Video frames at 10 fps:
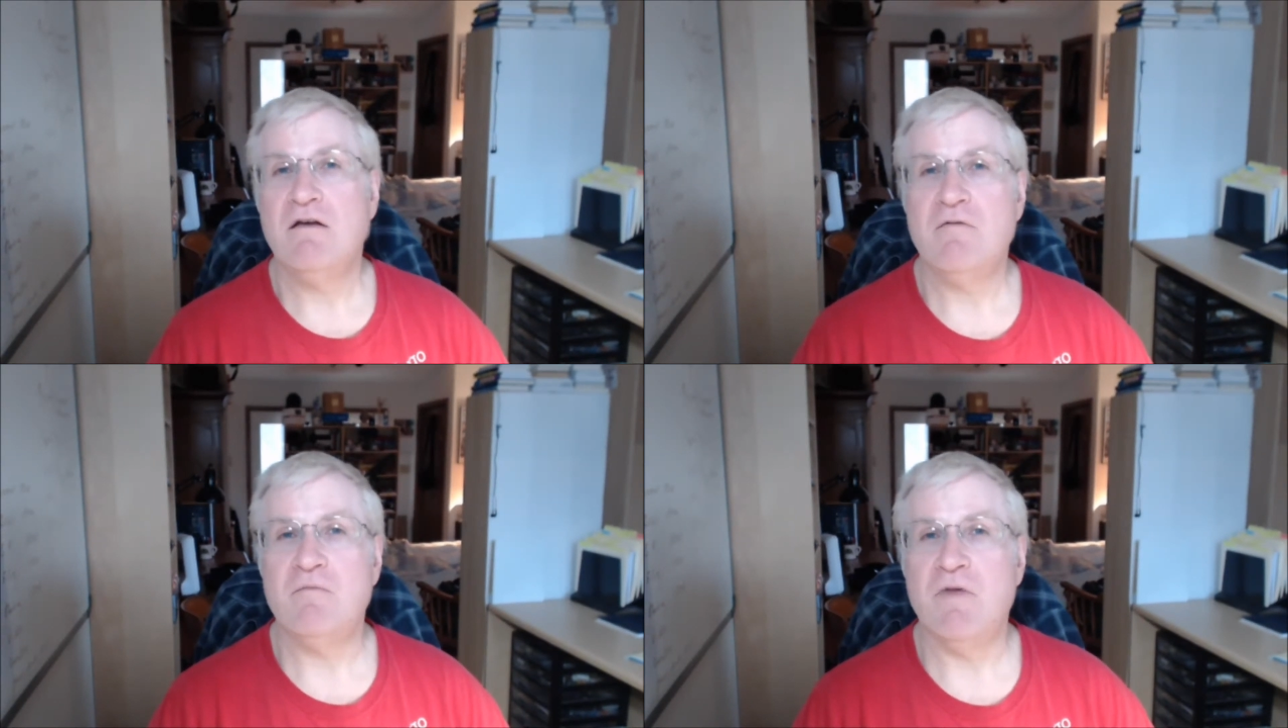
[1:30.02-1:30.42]

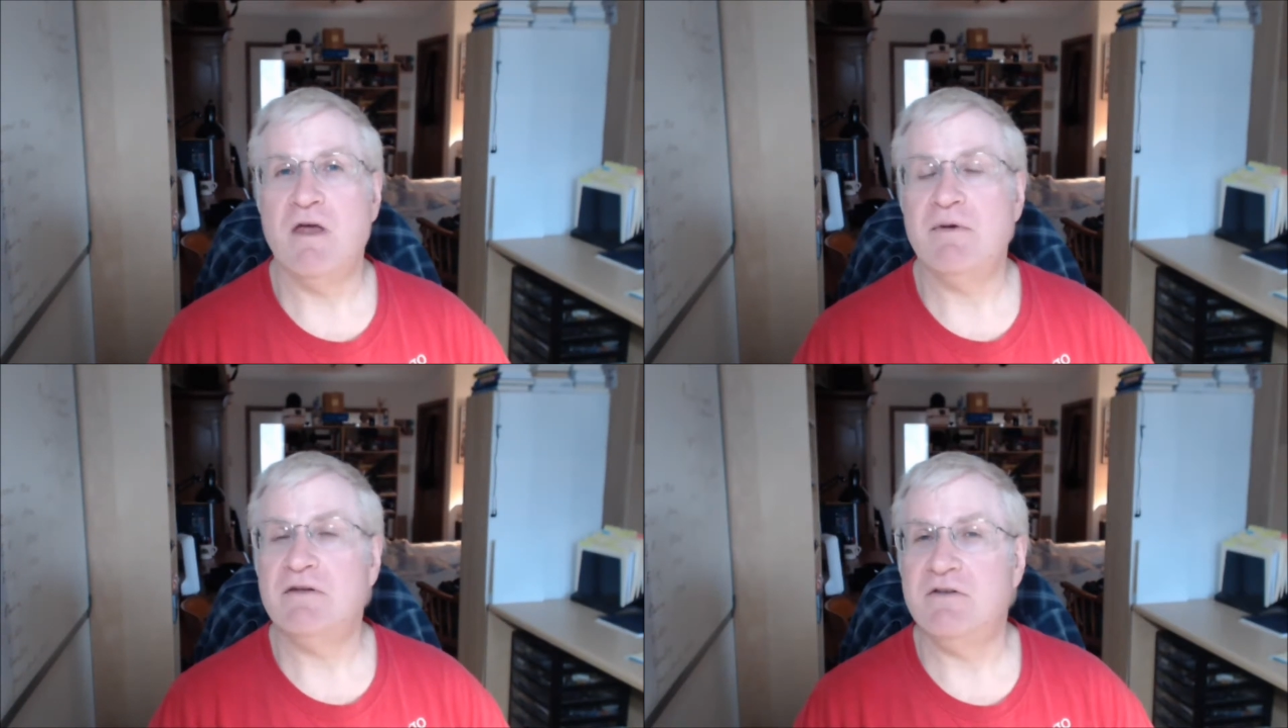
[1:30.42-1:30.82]

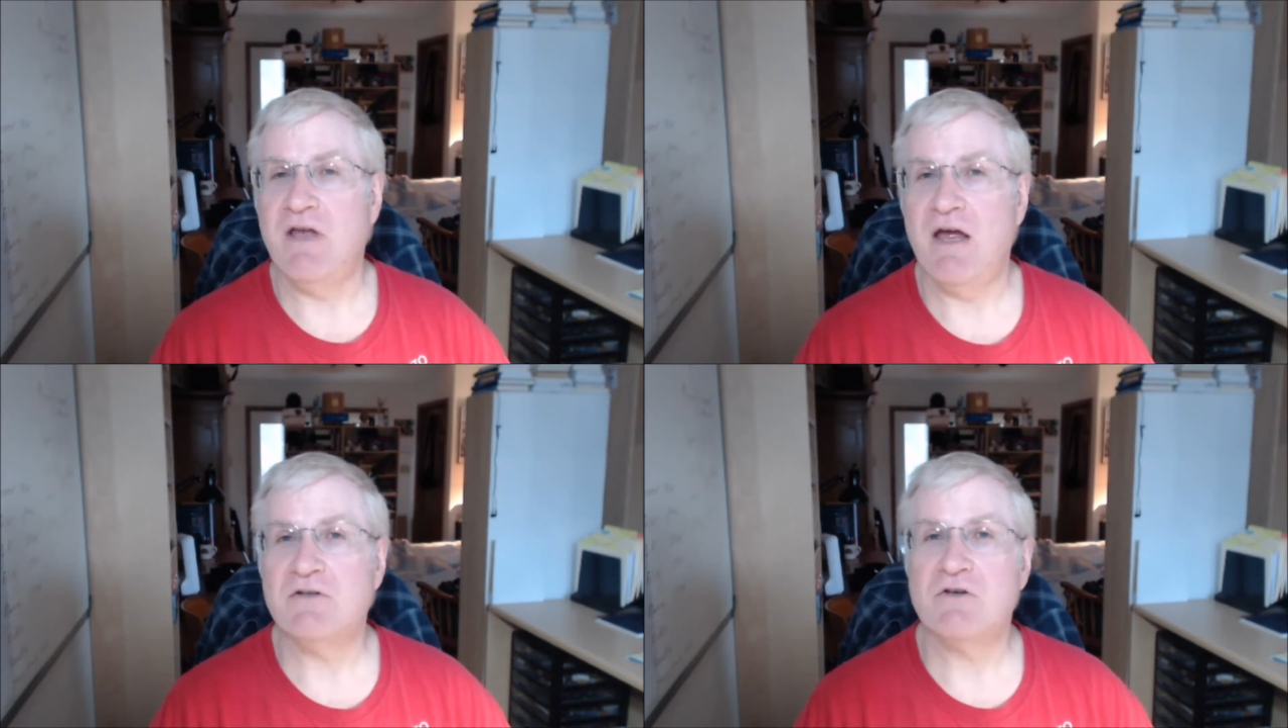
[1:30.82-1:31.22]
maybe a
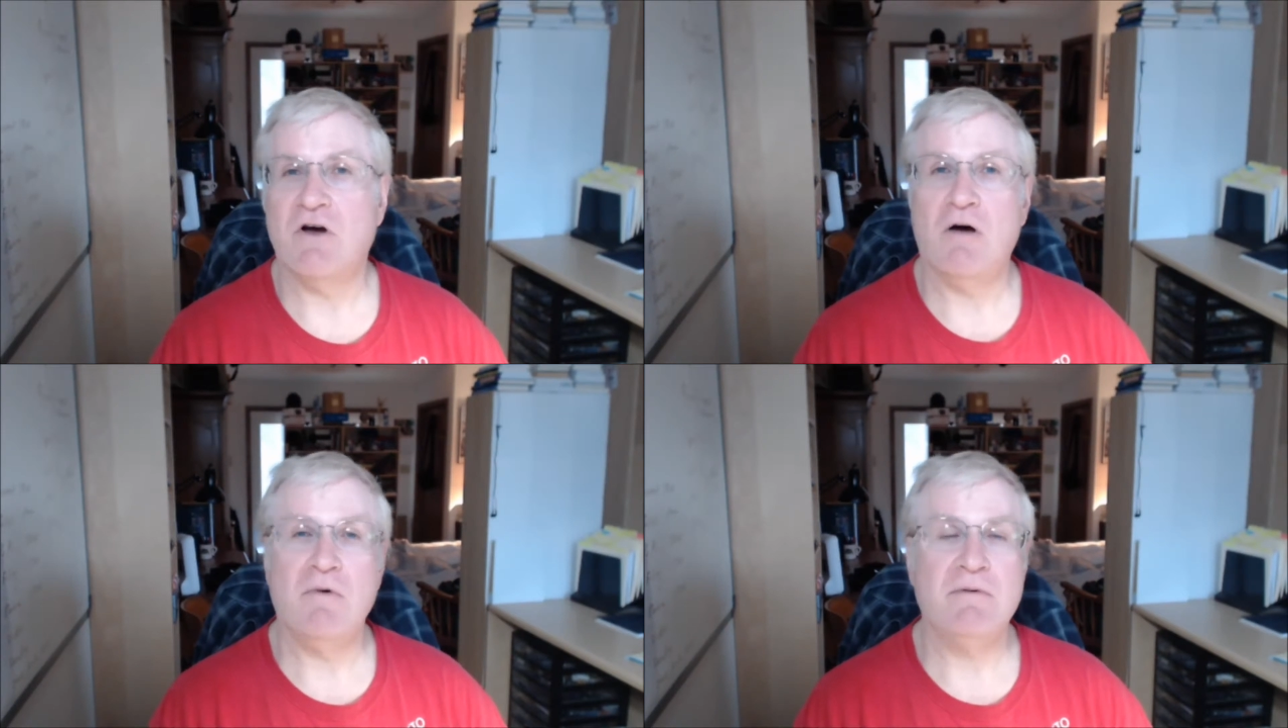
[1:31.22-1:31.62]
dance
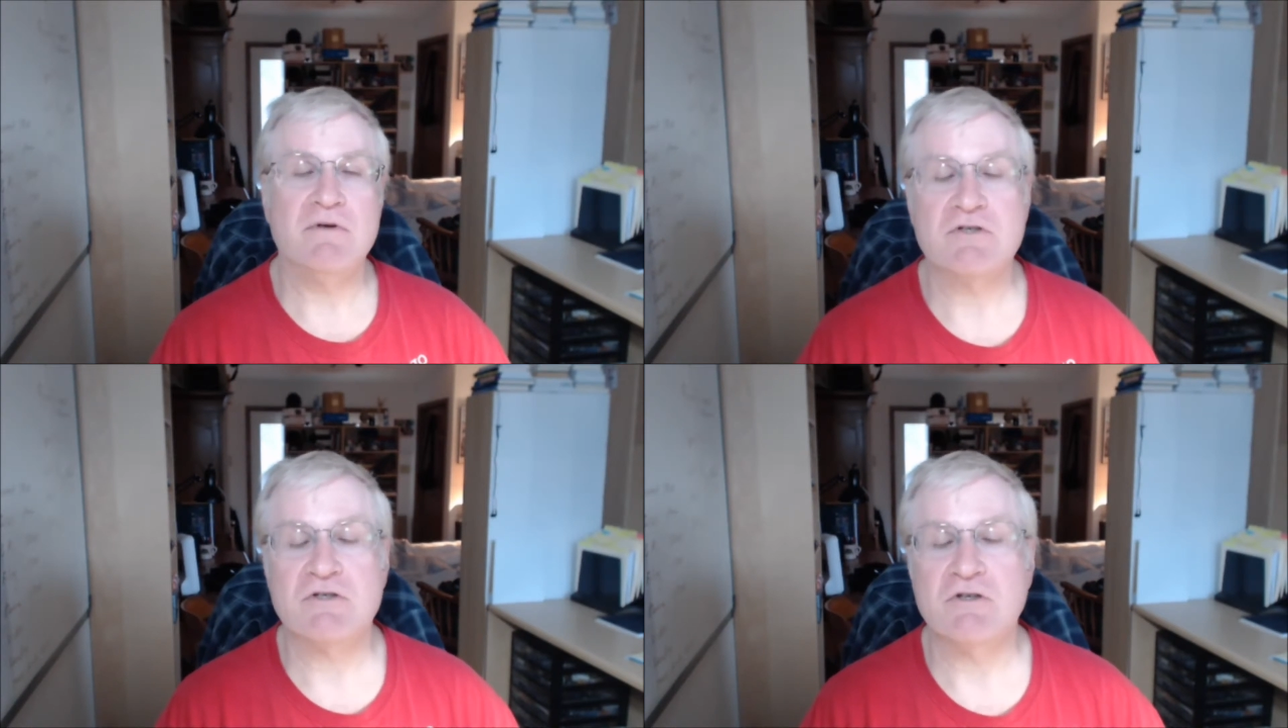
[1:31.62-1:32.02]
hall, maybe a
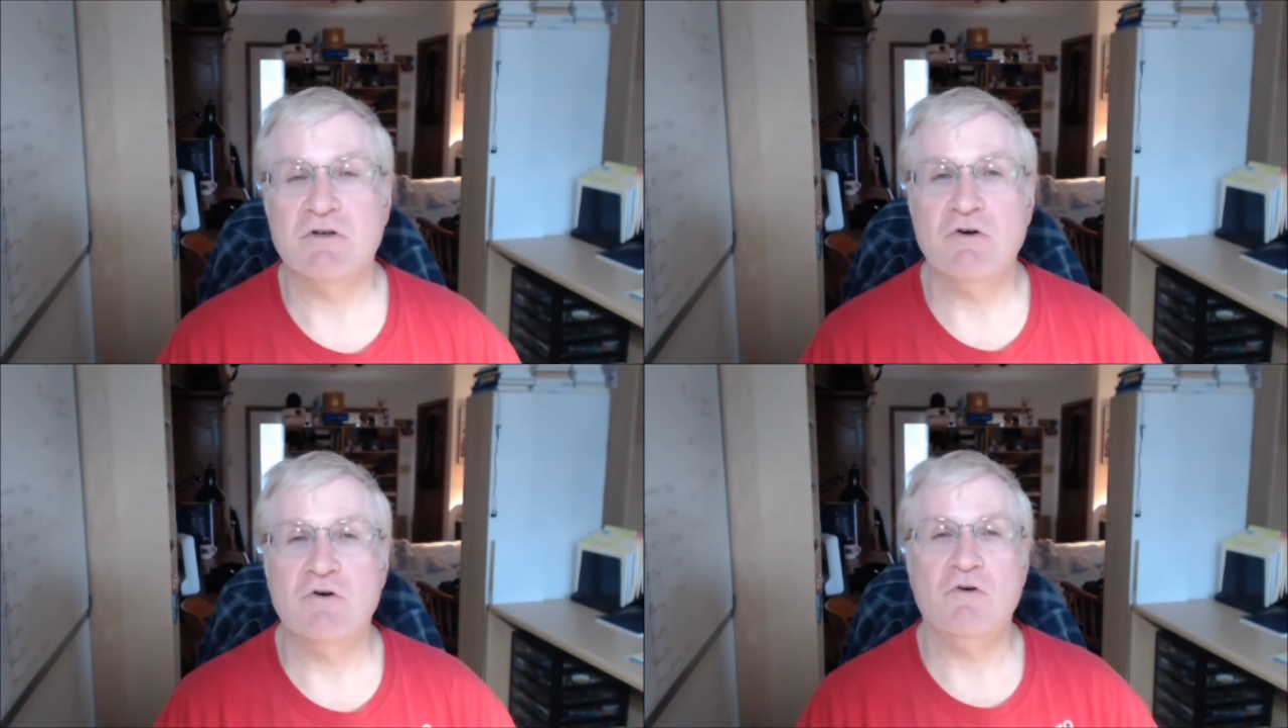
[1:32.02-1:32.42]

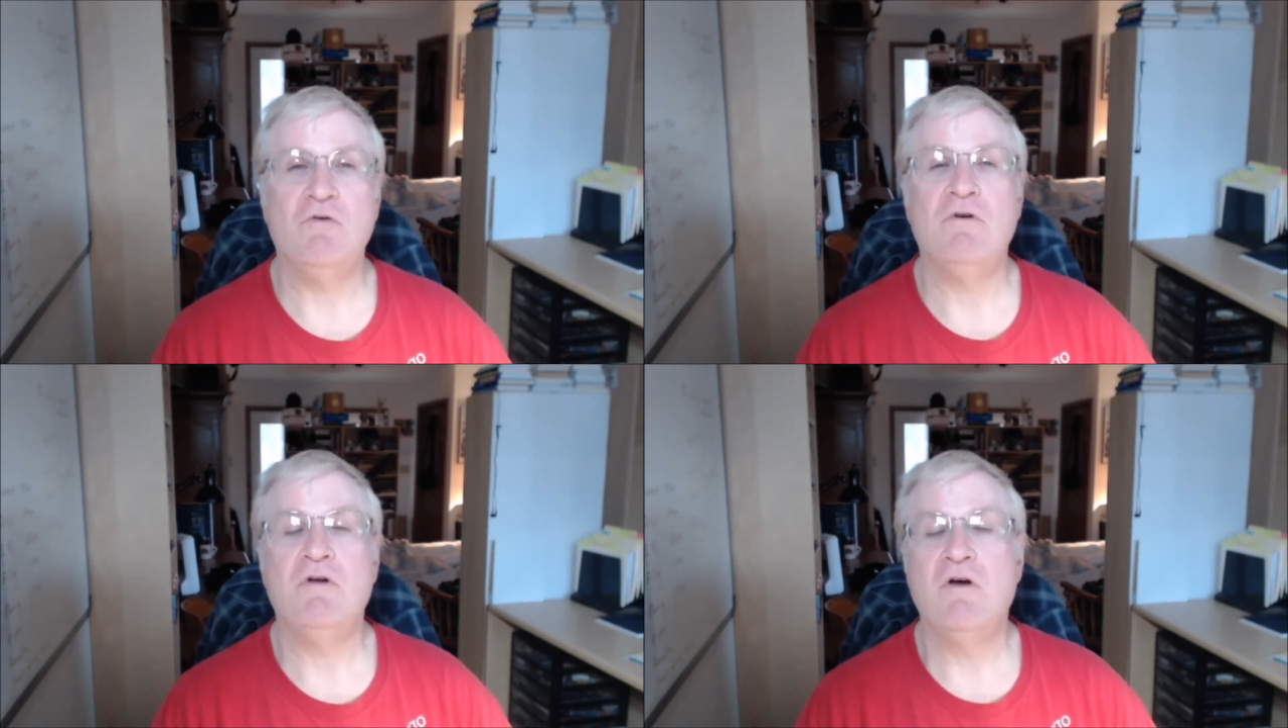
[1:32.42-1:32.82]

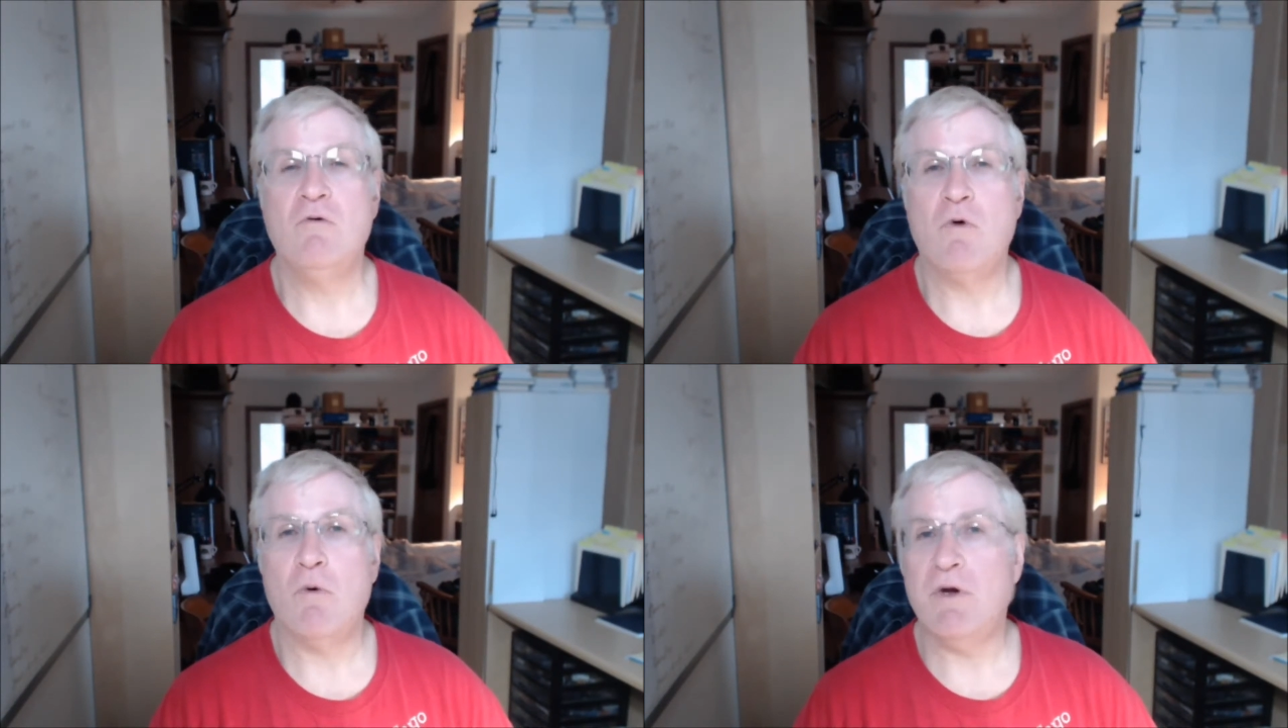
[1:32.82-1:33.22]
saloon,
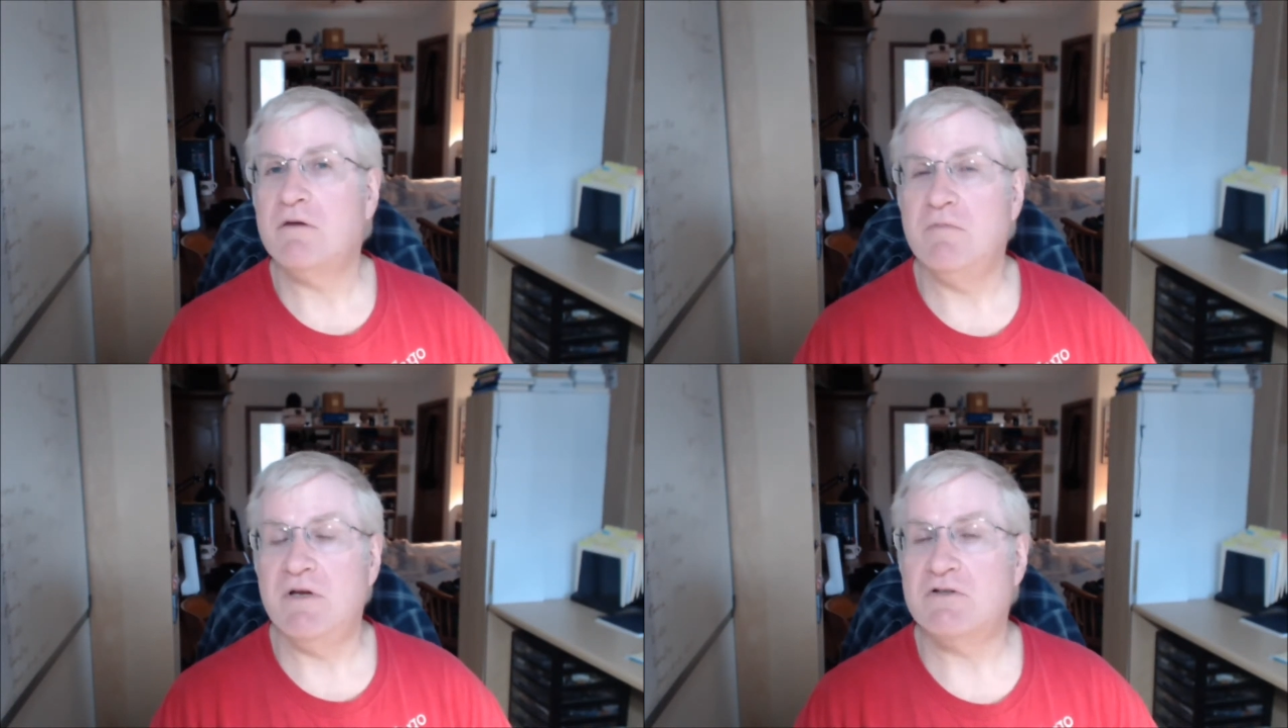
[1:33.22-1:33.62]
where we
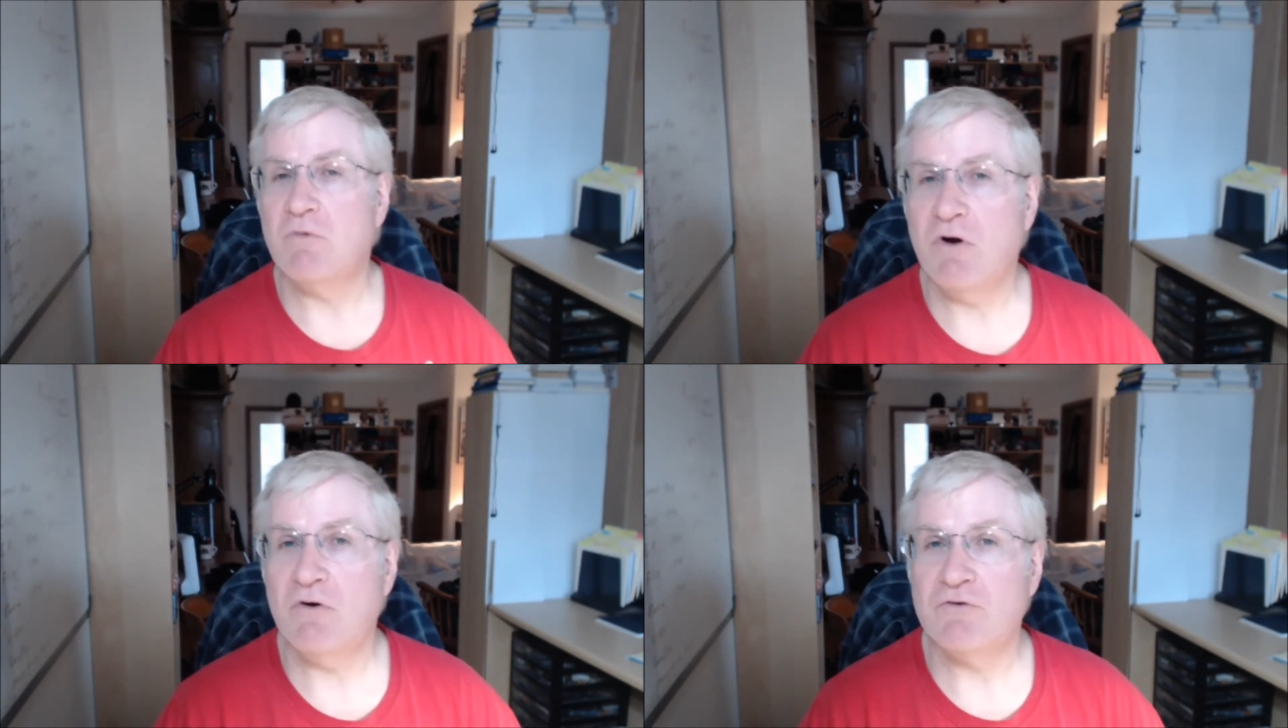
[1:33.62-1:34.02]
could meet some
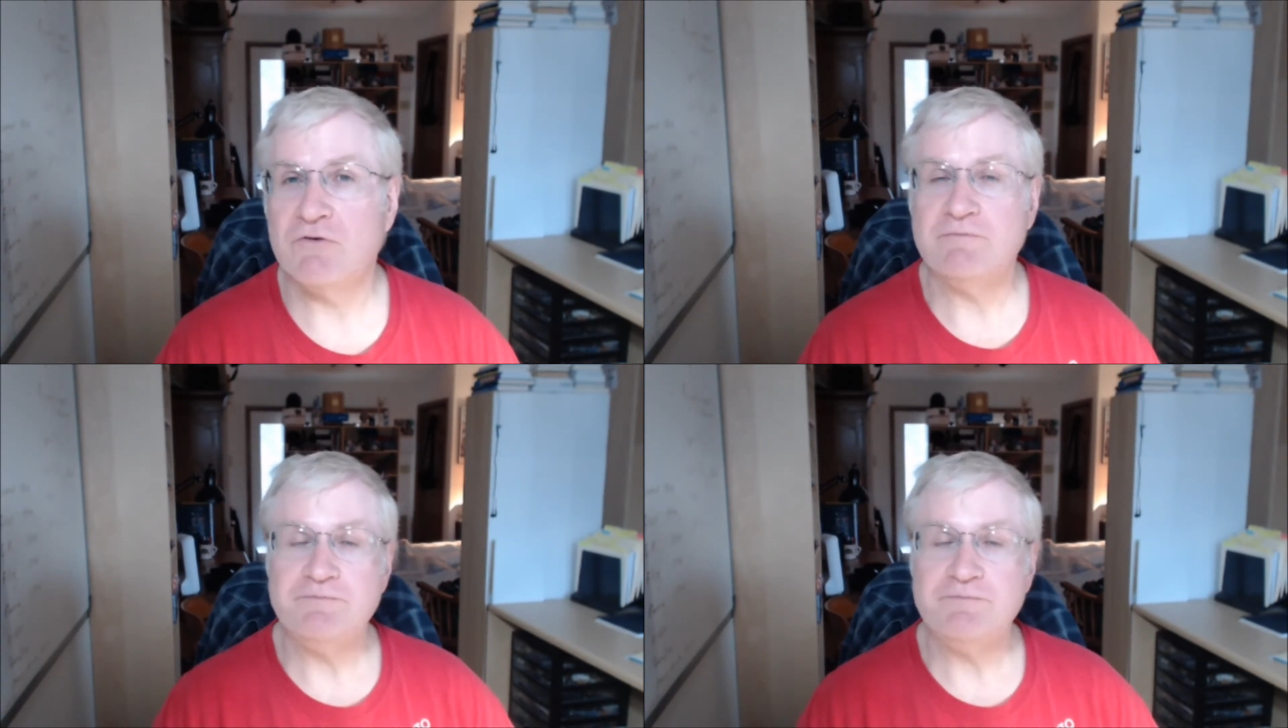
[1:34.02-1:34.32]
girls.